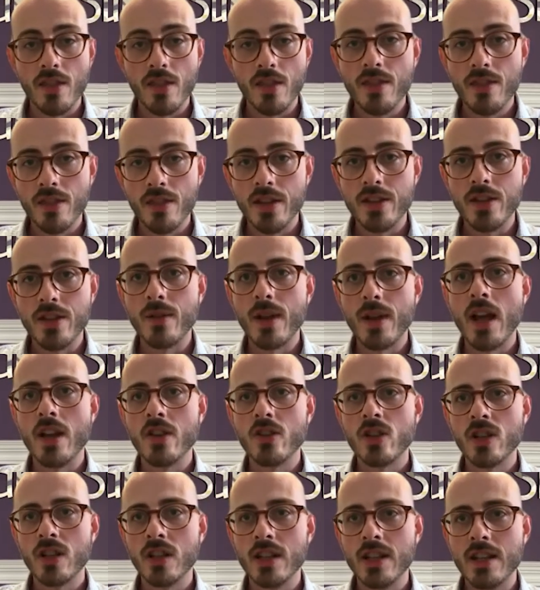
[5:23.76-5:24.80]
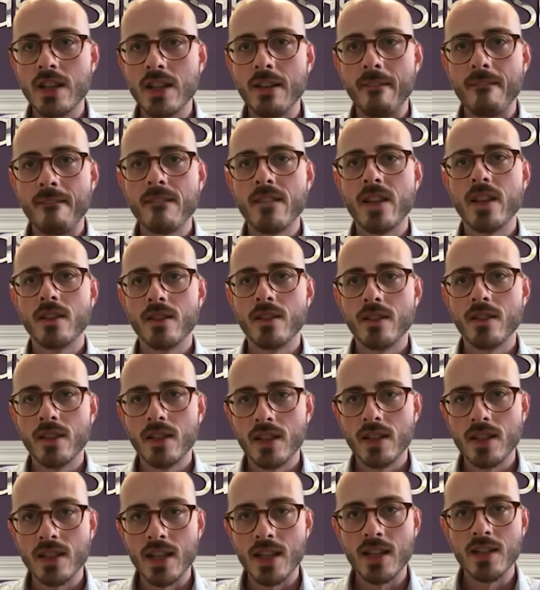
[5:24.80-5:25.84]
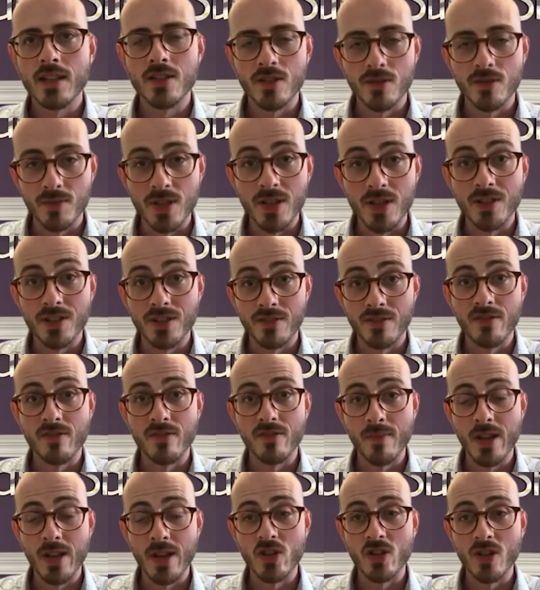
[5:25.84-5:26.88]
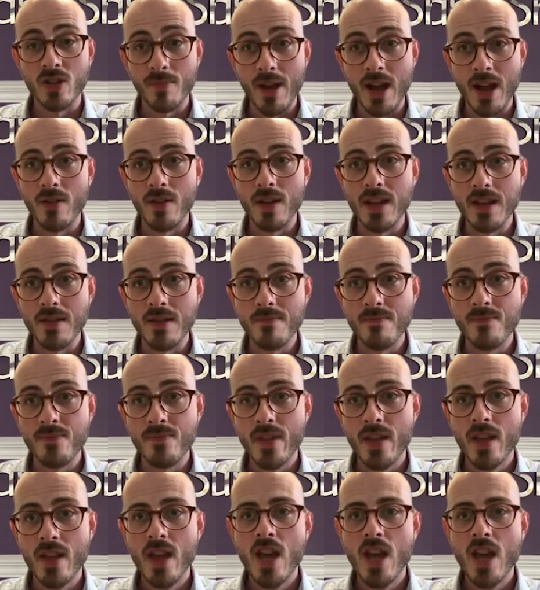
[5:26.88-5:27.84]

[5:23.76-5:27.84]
They don't actually contain substantive information about him.